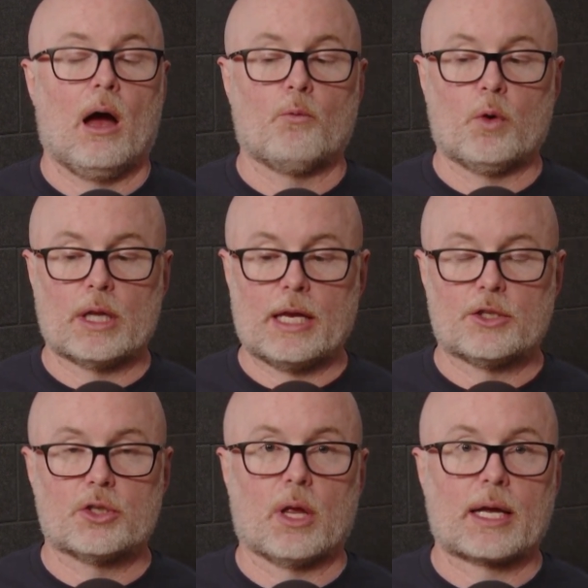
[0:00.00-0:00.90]
related
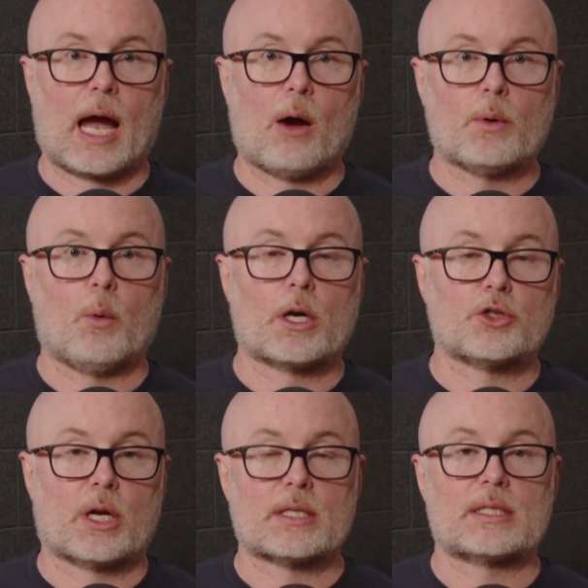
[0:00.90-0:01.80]
to like how we want to
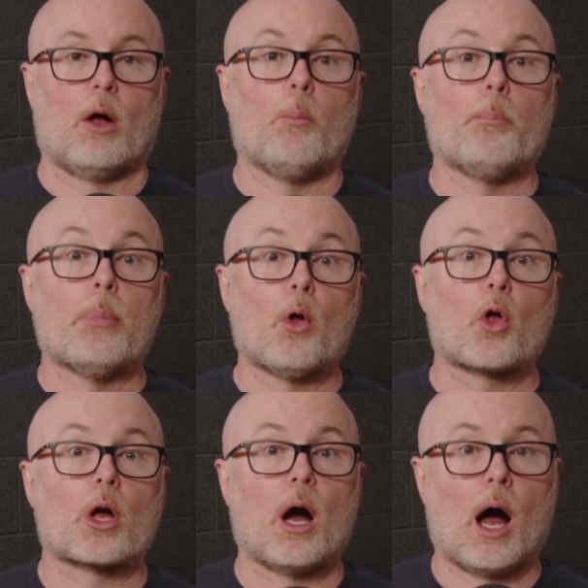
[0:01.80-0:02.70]
try to sell
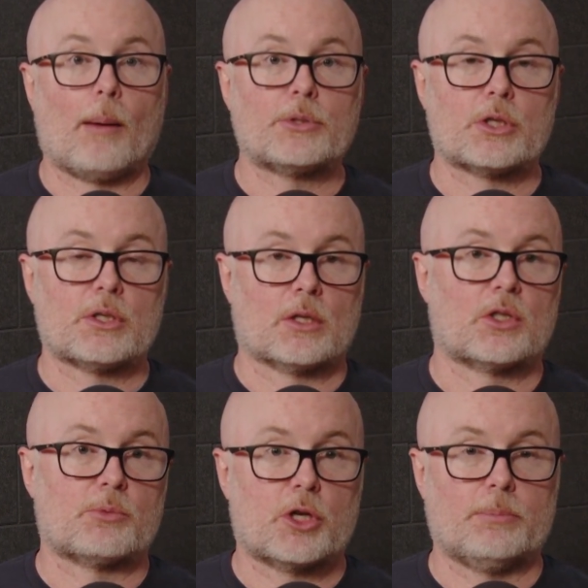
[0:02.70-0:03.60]
bulk options on
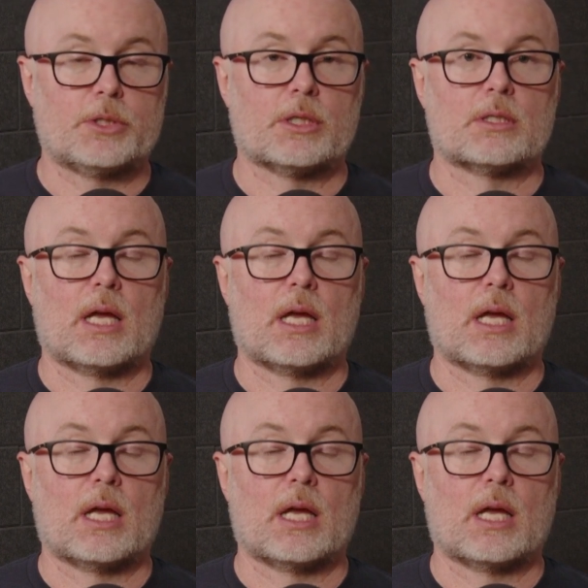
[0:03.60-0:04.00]
subscriptions.